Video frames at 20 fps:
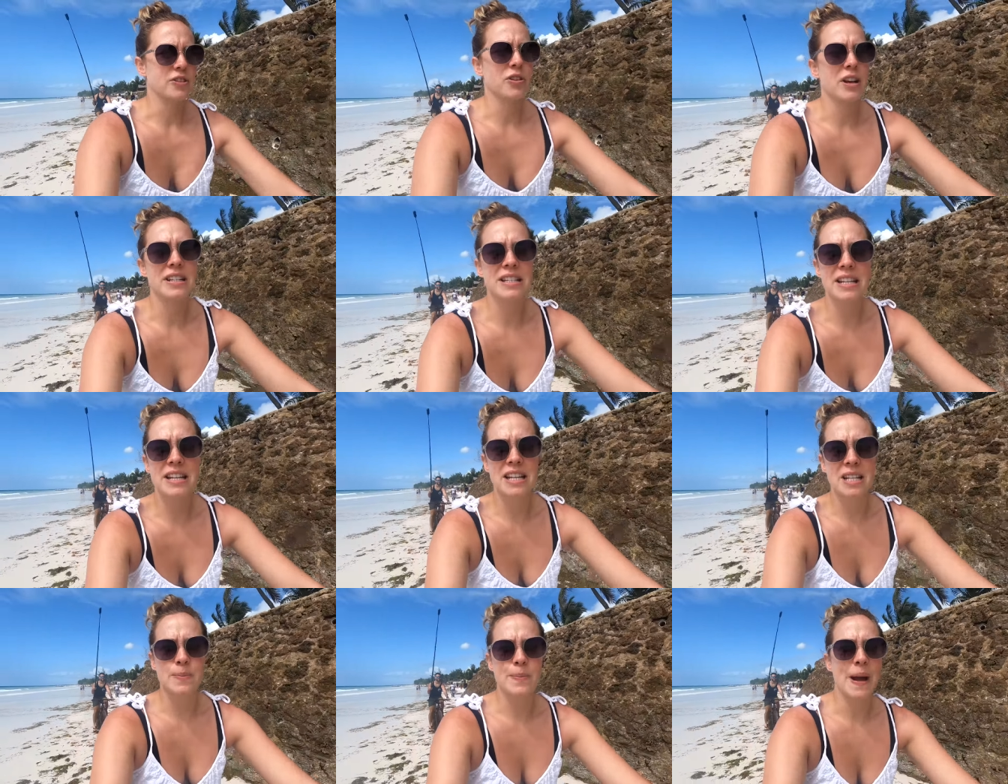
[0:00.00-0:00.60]
So I
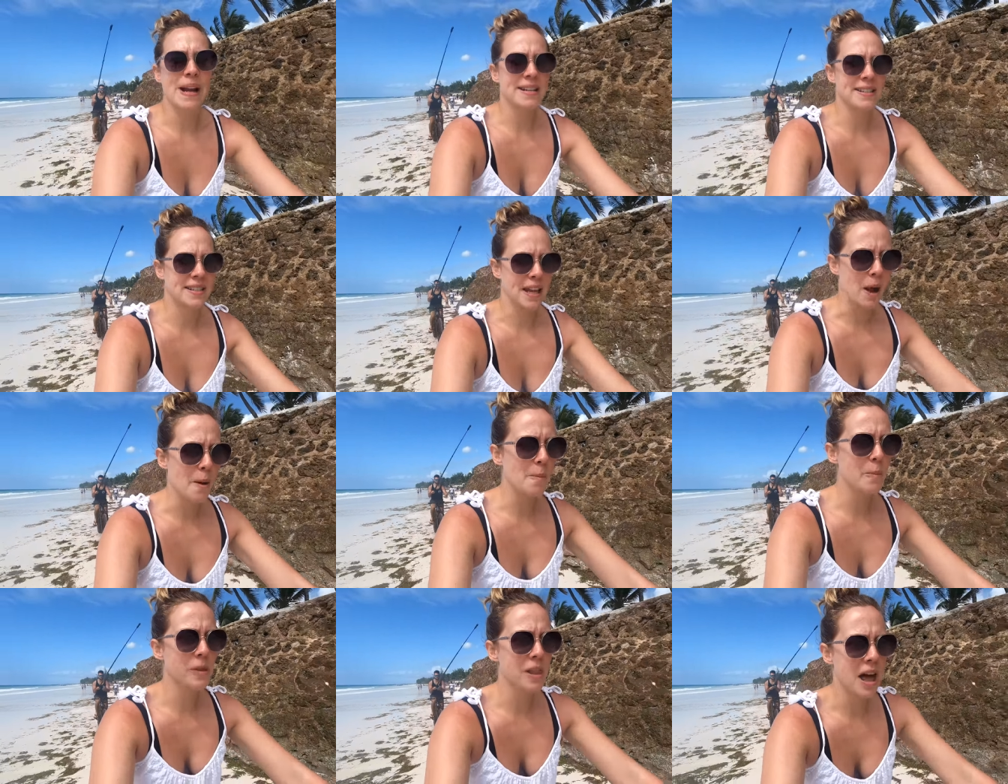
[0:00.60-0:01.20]
did expect
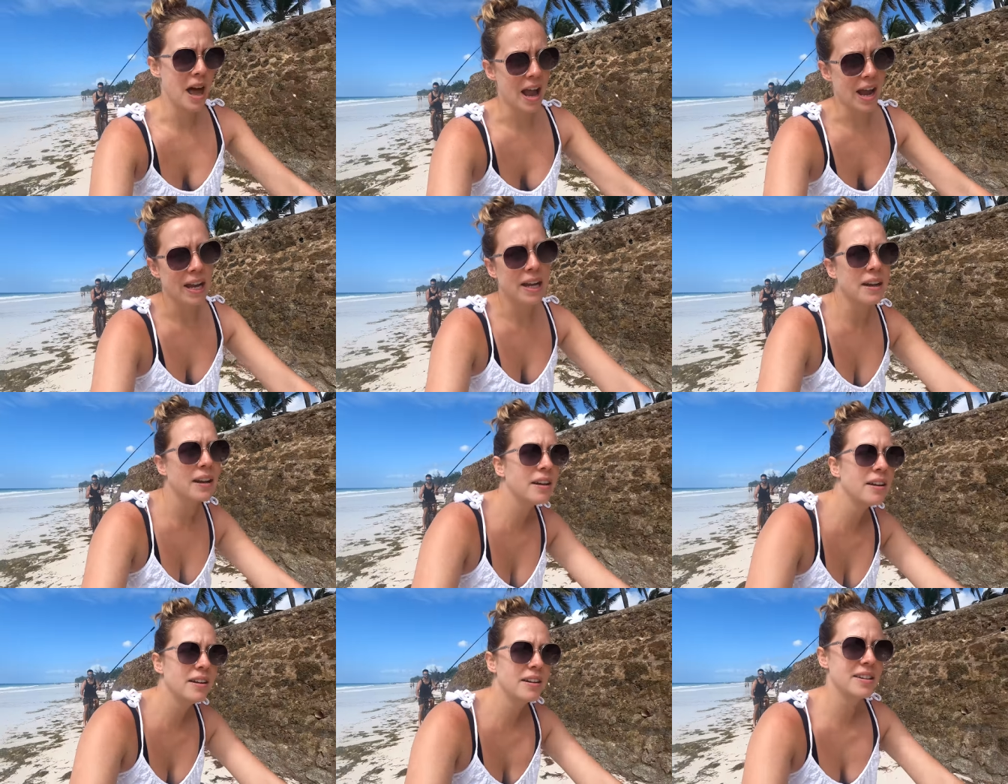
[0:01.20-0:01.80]
some like
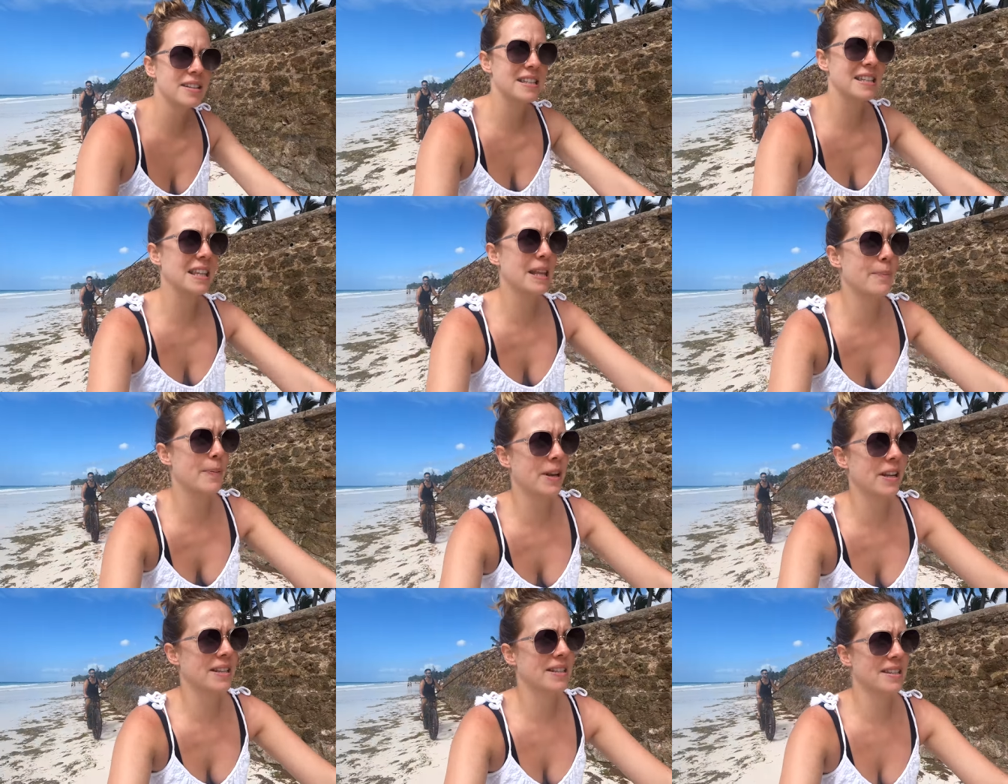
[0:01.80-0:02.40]

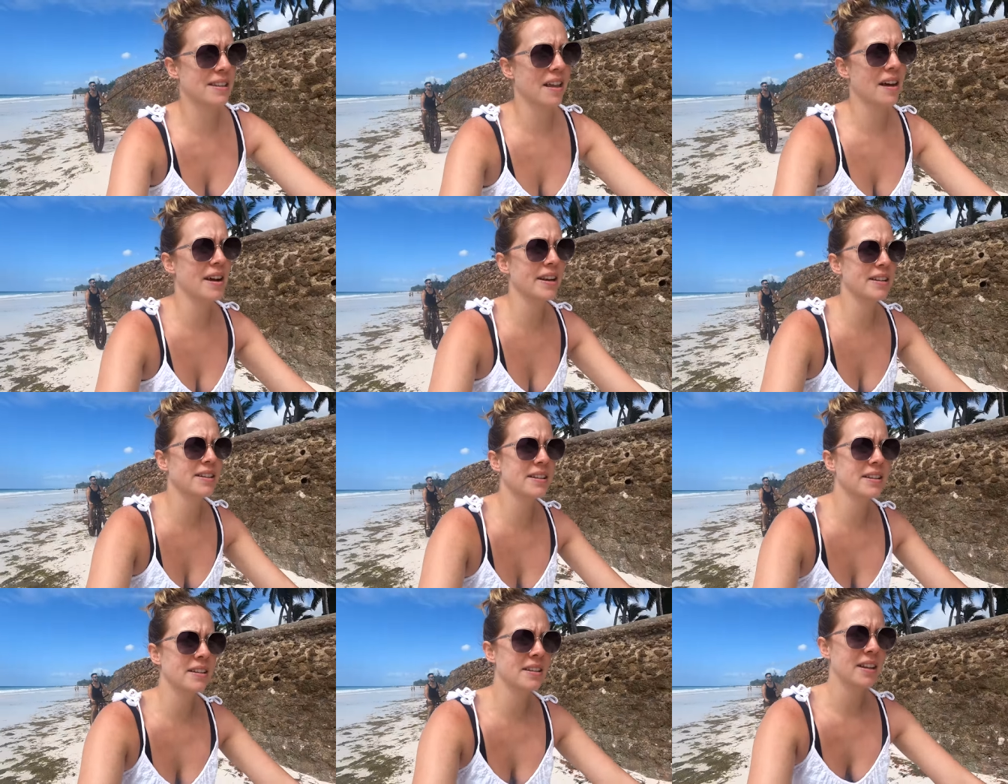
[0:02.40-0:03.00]
slipping and
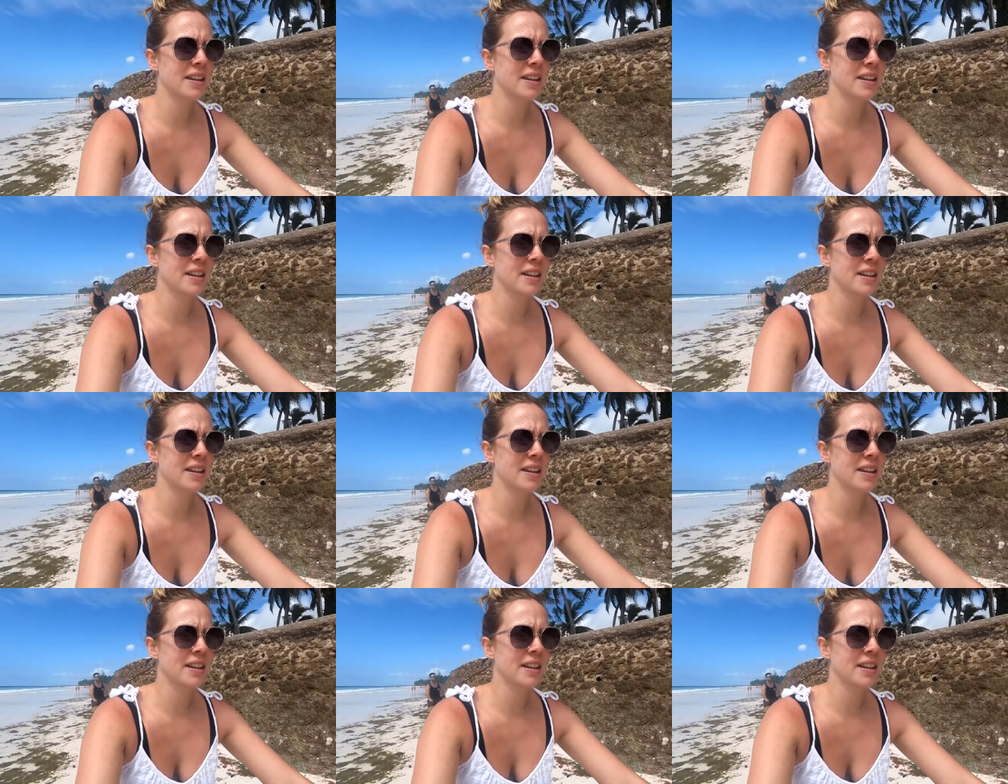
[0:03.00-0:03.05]
sliding,